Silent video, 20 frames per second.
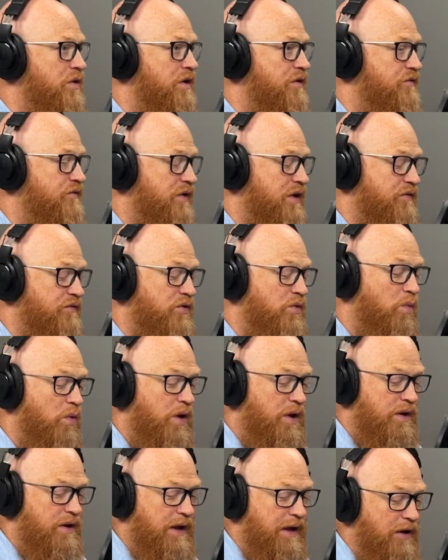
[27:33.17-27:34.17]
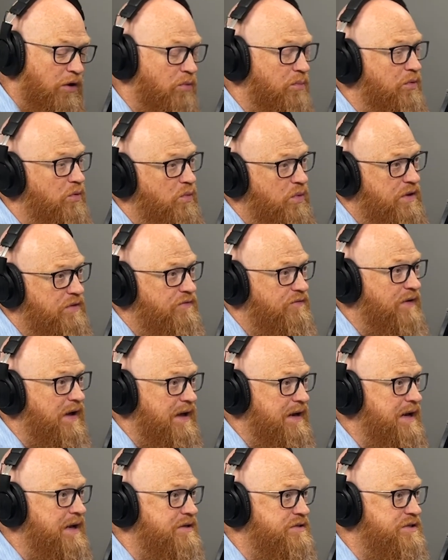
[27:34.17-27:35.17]
If you want help with
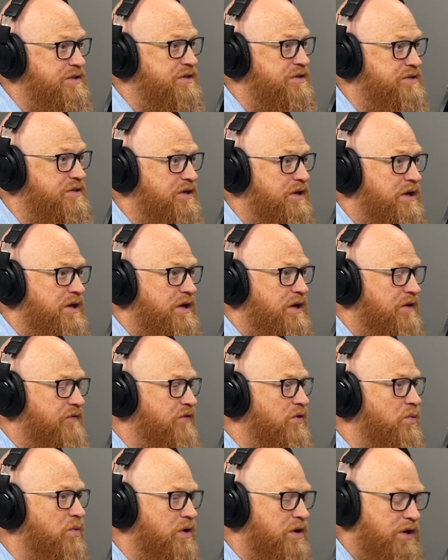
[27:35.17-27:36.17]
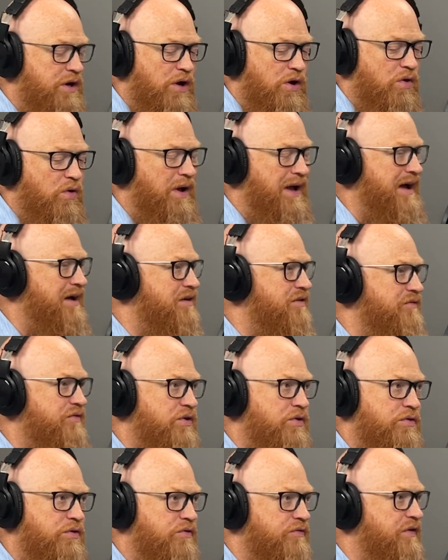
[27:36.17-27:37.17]
finances, if you want to know how to
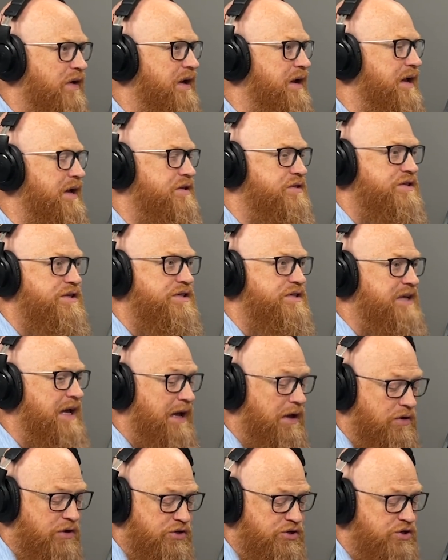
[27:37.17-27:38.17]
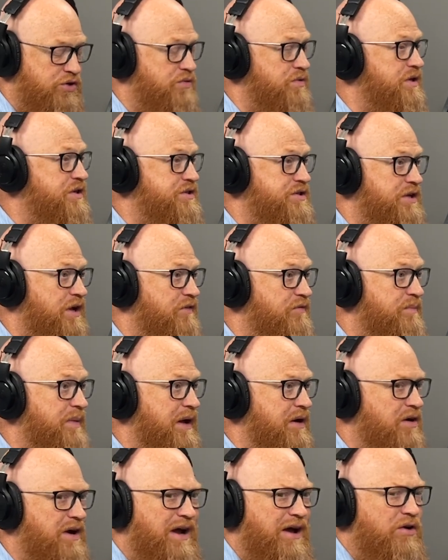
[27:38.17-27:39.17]
view your finances, how to do this stuff
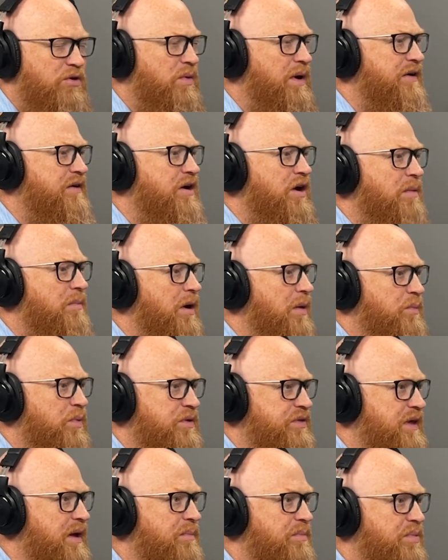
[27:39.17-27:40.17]
better, how do I come up with that